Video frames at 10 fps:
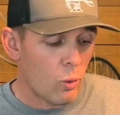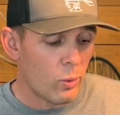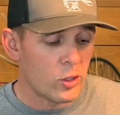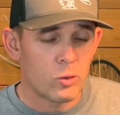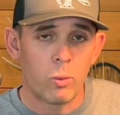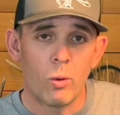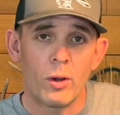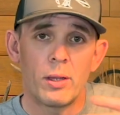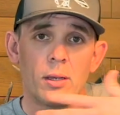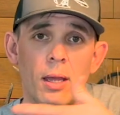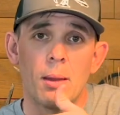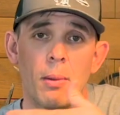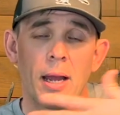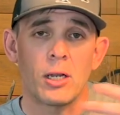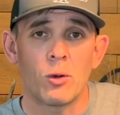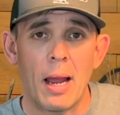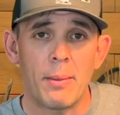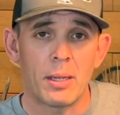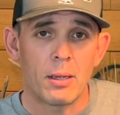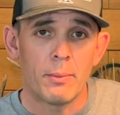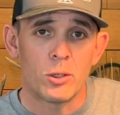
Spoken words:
Which one am I grabbing